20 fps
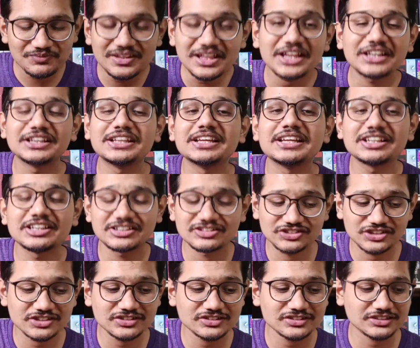they
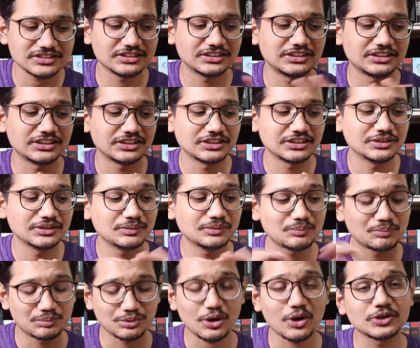just uh,
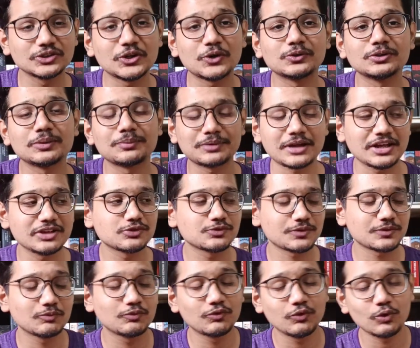brought down the price
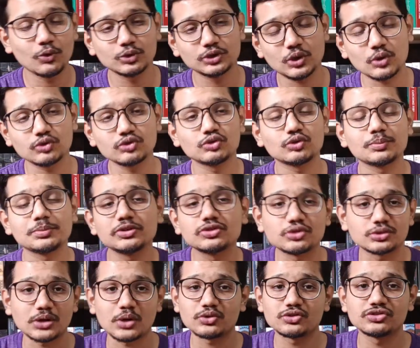from four thousand rupees to one
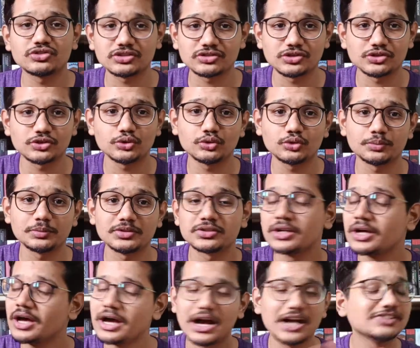thousand six hundred rupees.
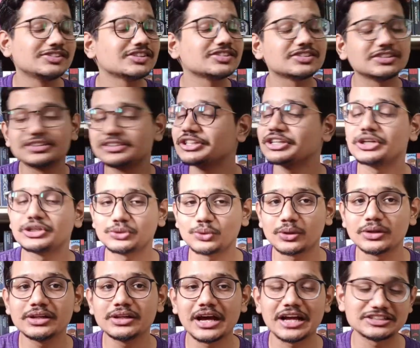I just didn't think at
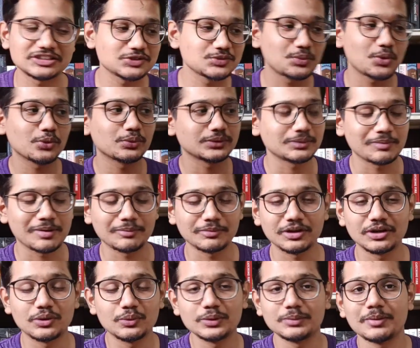all. I just spoke with my,
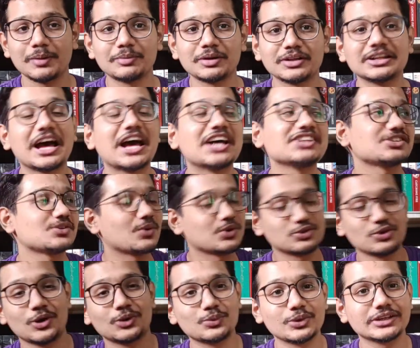uh, with my brother. As I was
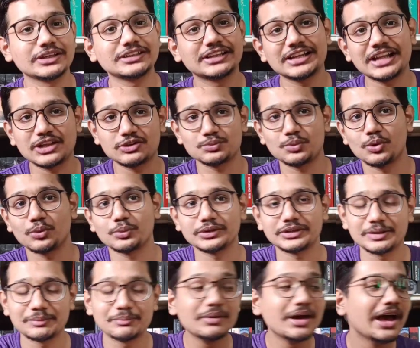not working then, I spoke with
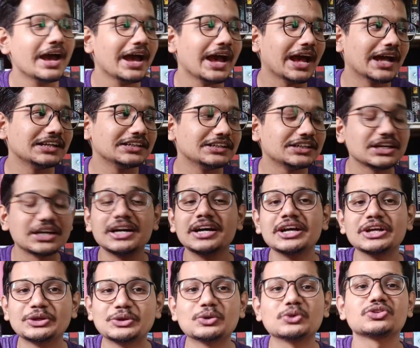him, and
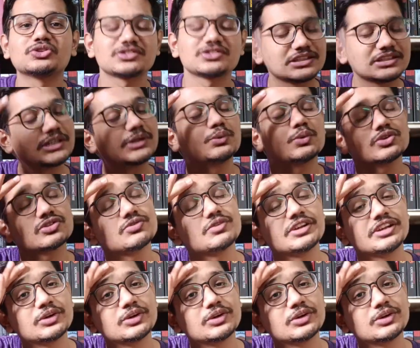he also said that was a very